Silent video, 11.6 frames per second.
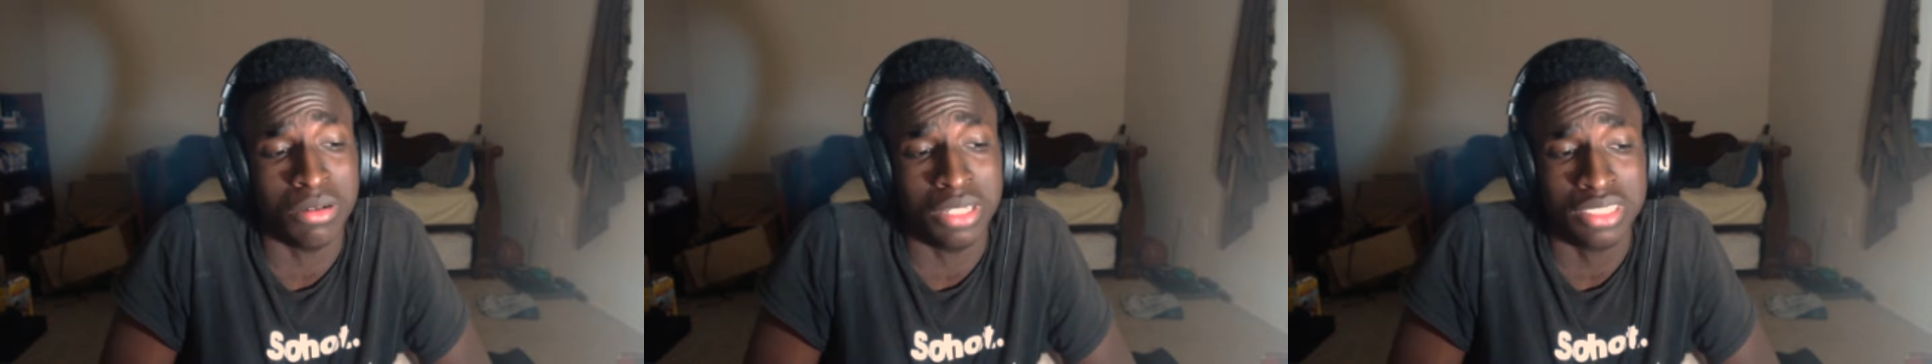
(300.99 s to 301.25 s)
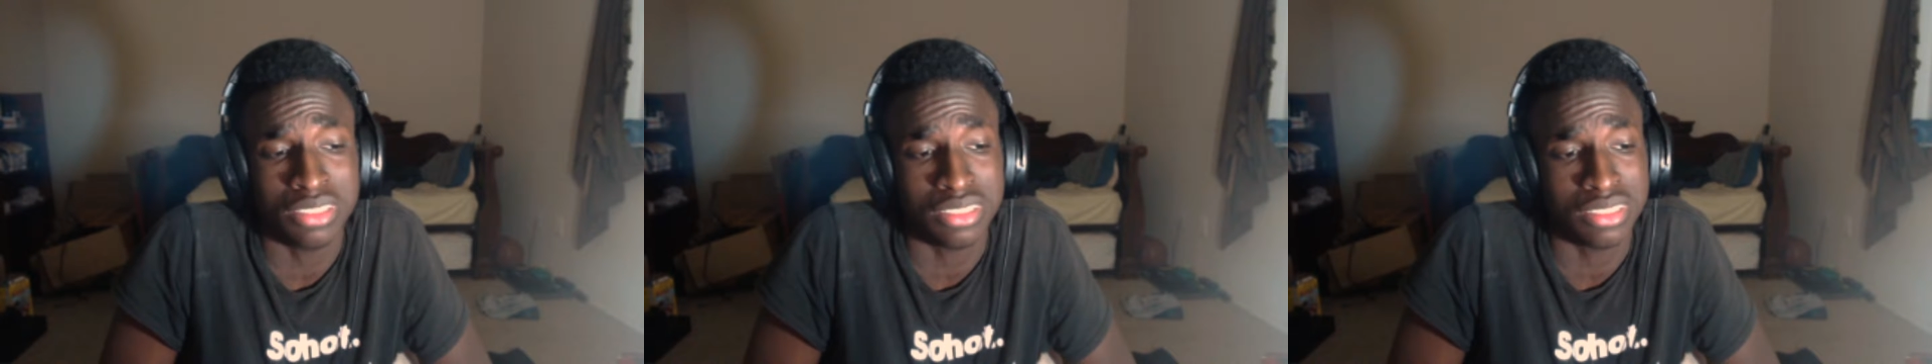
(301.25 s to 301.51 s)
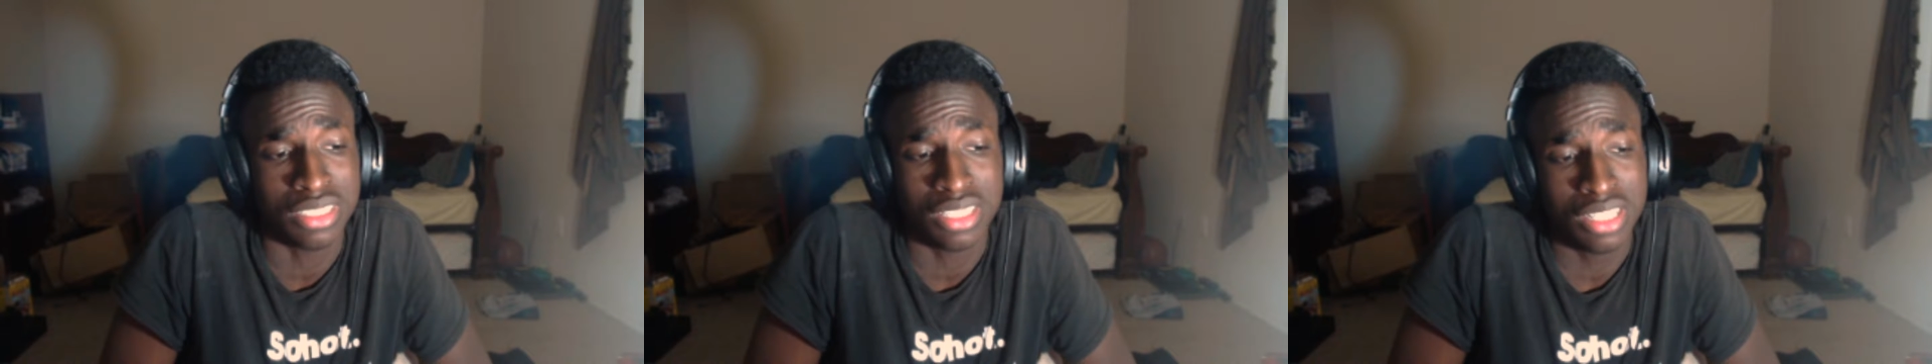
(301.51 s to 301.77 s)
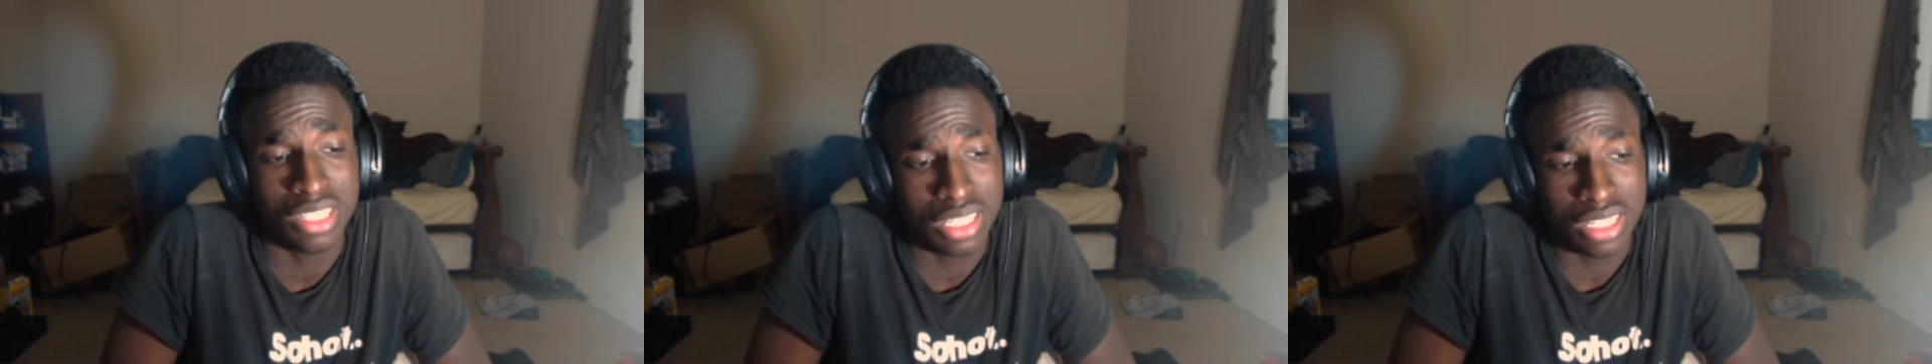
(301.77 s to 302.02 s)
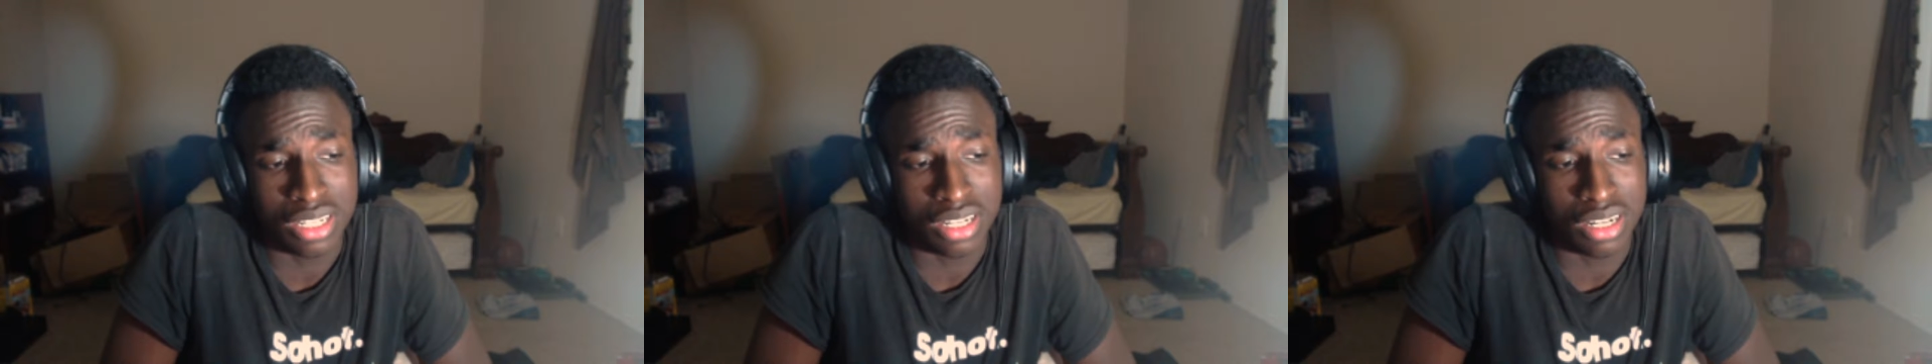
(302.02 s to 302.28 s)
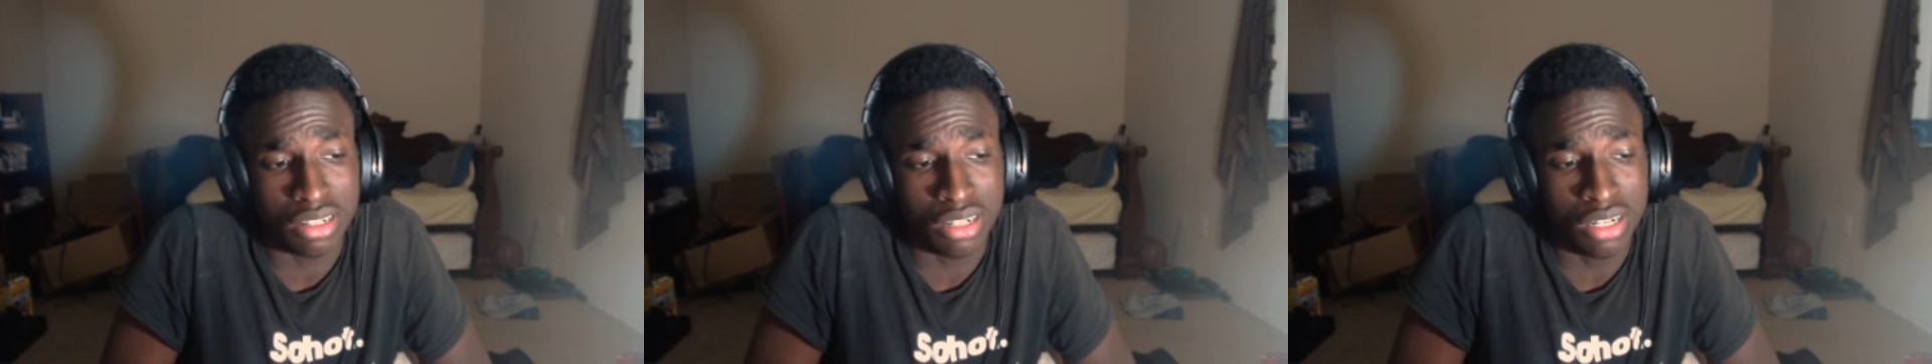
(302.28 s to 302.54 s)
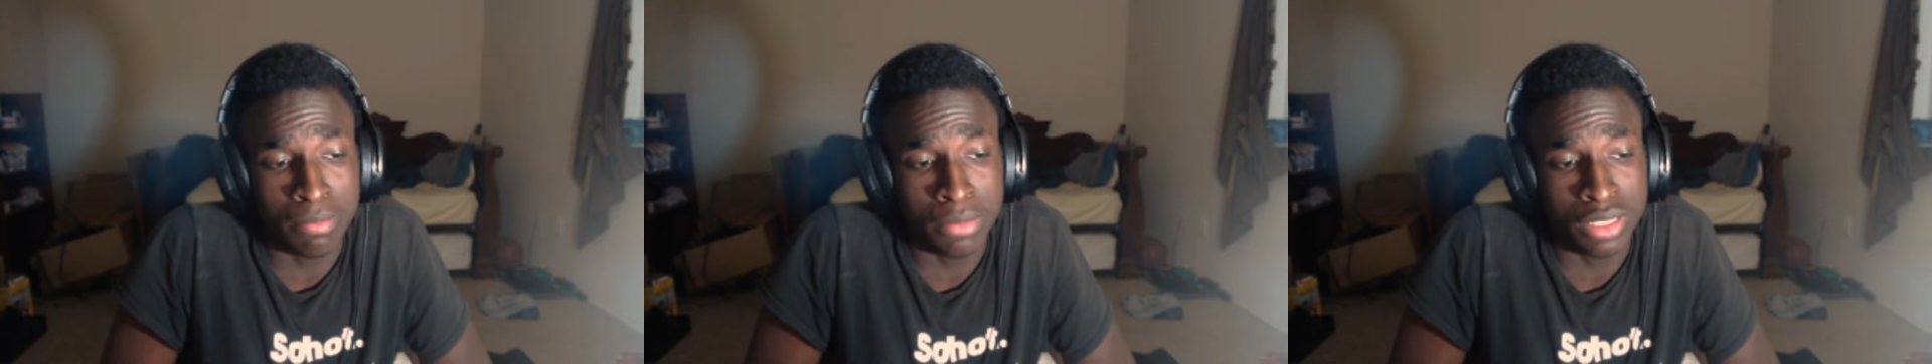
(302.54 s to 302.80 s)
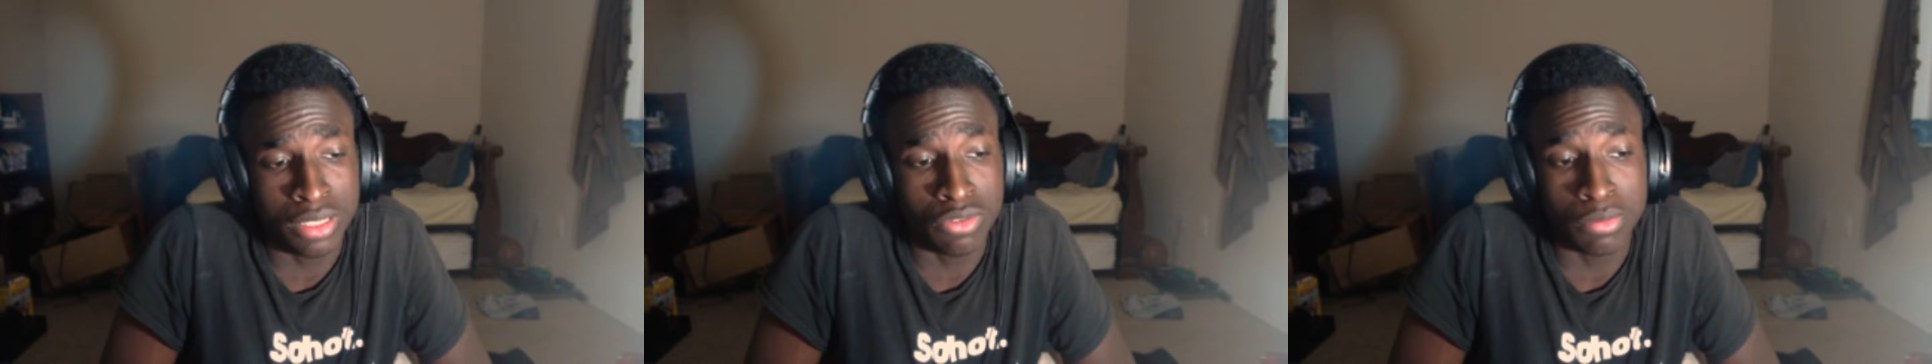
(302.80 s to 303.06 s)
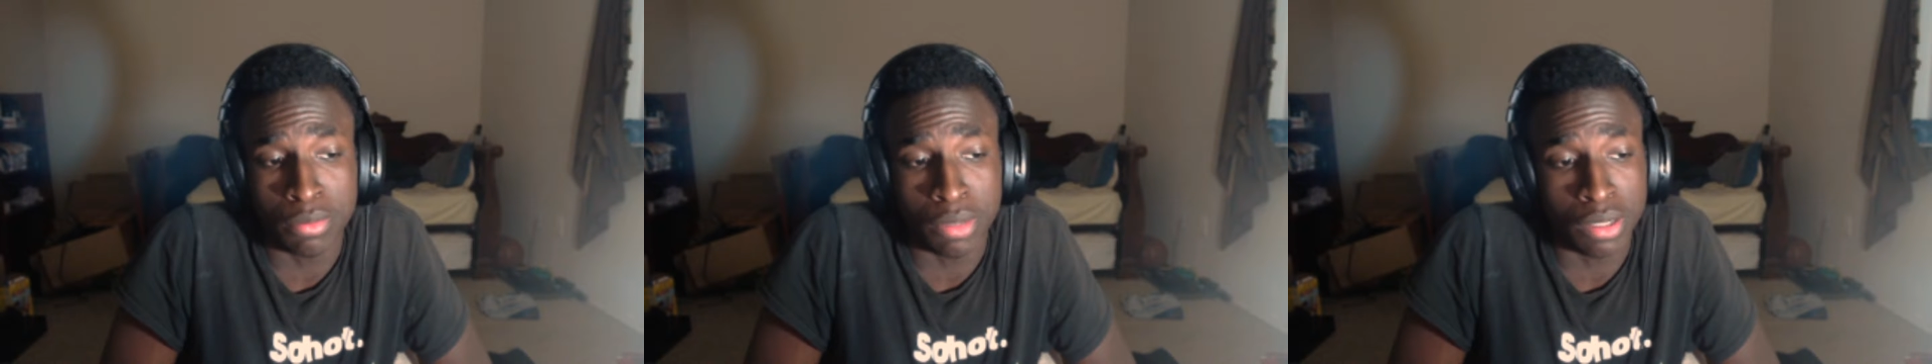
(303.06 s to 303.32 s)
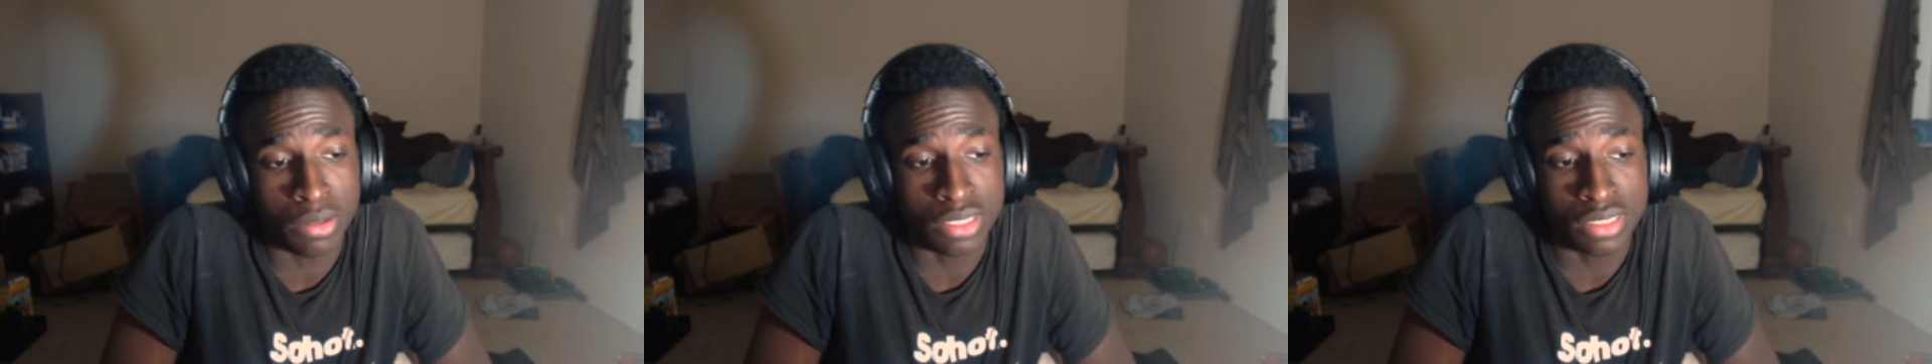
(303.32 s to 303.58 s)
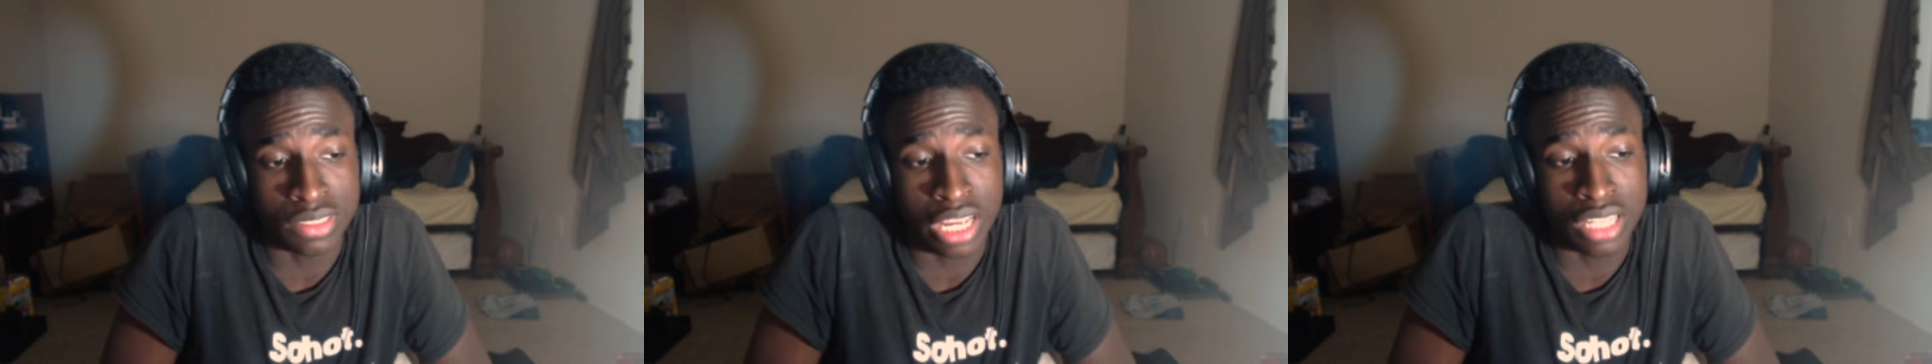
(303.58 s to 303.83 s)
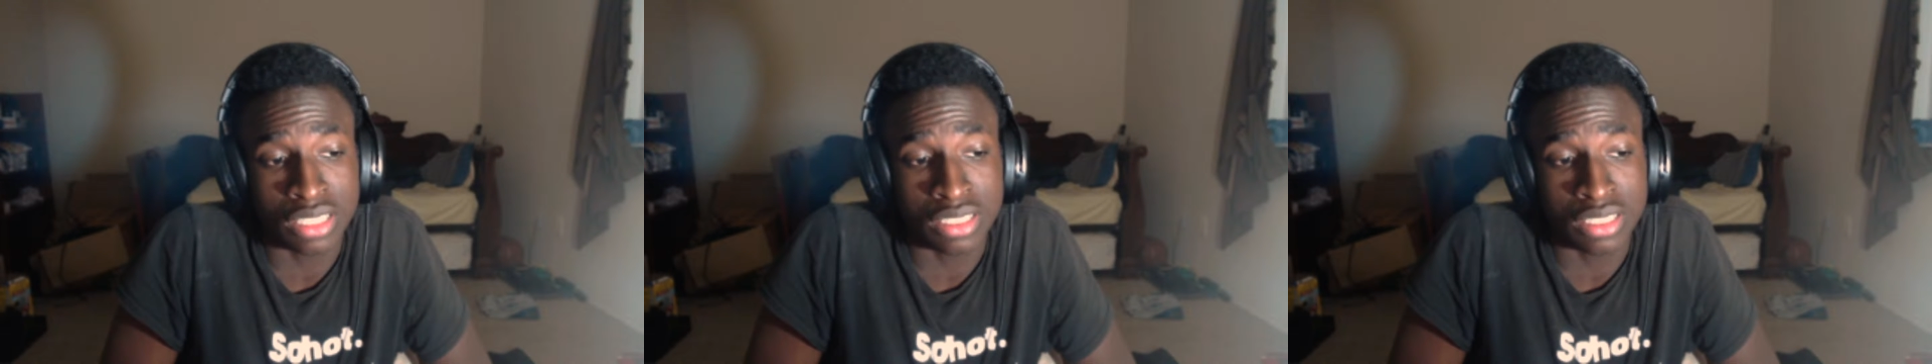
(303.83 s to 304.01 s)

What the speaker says: and this is unbelievable, bro. That is